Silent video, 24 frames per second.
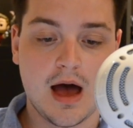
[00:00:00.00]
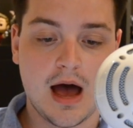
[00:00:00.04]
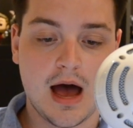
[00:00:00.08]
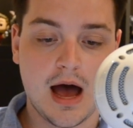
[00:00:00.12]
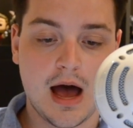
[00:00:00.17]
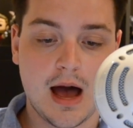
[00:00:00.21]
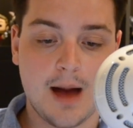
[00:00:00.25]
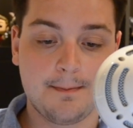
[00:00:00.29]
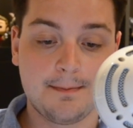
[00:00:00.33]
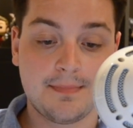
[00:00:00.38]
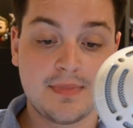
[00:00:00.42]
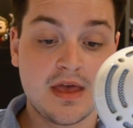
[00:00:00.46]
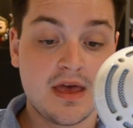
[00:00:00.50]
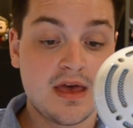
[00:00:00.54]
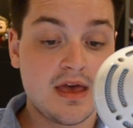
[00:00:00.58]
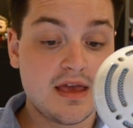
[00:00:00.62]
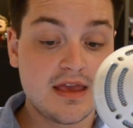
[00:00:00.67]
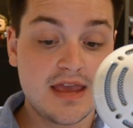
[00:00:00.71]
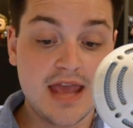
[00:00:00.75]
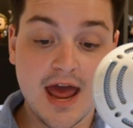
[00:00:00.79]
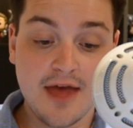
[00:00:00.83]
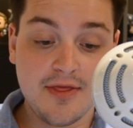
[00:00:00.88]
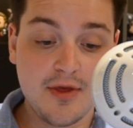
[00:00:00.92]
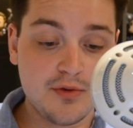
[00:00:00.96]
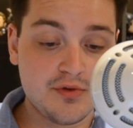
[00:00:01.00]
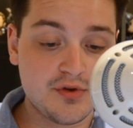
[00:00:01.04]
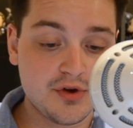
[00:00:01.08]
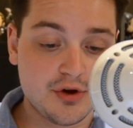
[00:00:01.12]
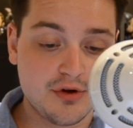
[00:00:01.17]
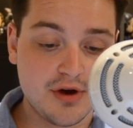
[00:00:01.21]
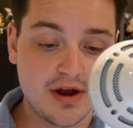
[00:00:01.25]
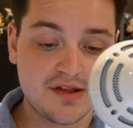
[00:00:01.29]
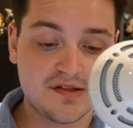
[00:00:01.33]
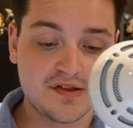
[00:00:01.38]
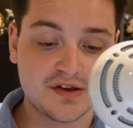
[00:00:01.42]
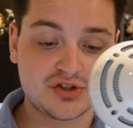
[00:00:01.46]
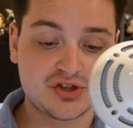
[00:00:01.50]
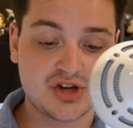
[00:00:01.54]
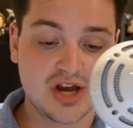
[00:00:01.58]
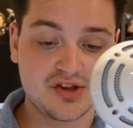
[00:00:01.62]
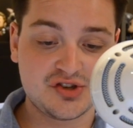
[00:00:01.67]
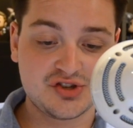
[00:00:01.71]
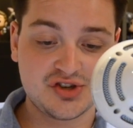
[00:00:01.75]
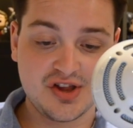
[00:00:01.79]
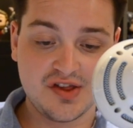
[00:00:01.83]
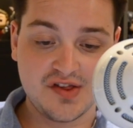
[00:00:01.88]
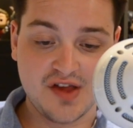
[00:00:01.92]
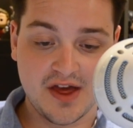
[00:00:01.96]
Um, yeah, those are great
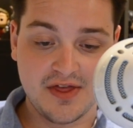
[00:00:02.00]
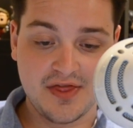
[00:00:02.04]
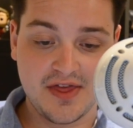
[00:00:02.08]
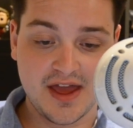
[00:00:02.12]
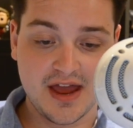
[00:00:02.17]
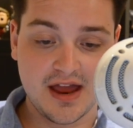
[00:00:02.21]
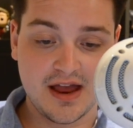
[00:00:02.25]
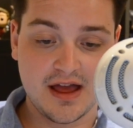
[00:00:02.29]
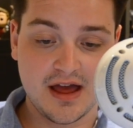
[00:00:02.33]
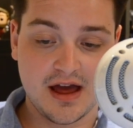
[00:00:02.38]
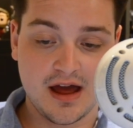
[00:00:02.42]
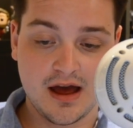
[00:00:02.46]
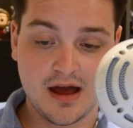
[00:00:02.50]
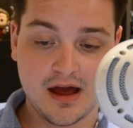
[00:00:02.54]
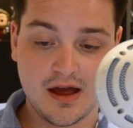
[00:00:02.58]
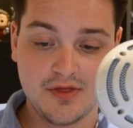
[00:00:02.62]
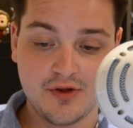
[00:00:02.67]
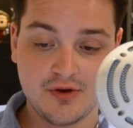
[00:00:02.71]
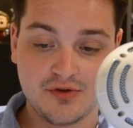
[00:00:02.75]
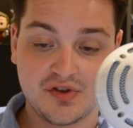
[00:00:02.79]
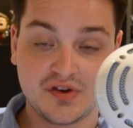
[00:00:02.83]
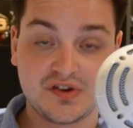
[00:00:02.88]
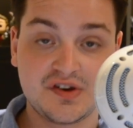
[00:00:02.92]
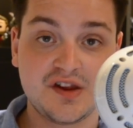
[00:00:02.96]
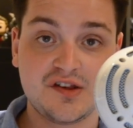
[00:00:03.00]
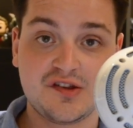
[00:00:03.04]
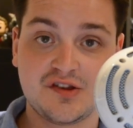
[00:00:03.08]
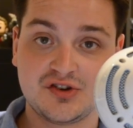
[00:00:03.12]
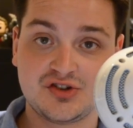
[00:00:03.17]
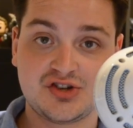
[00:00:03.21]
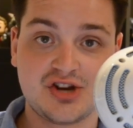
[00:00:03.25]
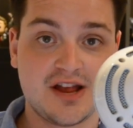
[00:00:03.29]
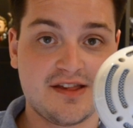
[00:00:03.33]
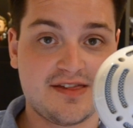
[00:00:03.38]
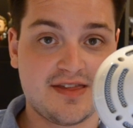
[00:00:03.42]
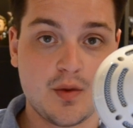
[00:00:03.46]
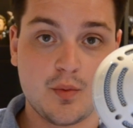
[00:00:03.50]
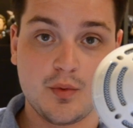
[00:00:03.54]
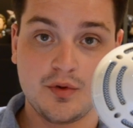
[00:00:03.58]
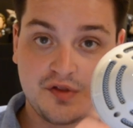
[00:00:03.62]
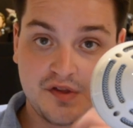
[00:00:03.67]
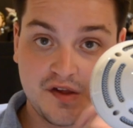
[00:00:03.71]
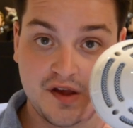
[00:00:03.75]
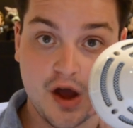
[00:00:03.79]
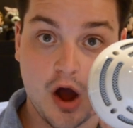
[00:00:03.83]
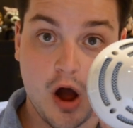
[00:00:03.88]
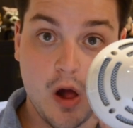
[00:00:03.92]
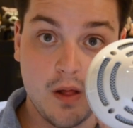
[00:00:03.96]
suggestions. I think uh, there's a decent chance that
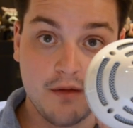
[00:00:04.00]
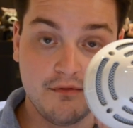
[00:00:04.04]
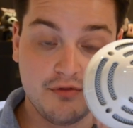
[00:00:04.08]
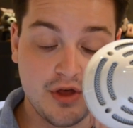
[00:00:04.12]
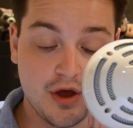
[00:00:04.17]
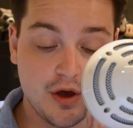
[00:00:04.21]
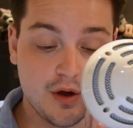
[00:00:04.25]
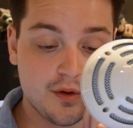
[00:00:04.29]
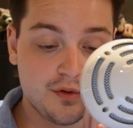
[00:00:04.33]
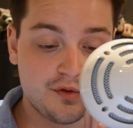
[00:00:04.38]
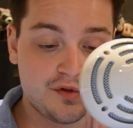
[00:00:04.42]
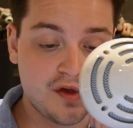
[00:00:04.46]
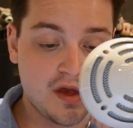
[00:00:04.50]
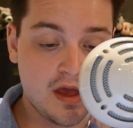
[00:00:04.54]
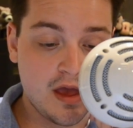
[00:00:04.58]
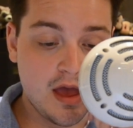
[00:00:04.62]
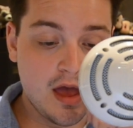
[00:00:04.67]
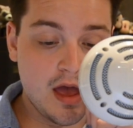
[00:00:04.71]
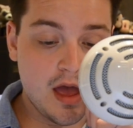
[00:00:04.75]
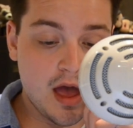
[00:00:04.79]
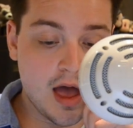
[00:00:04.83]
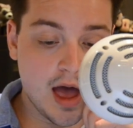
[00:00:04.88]
we'll see all of those.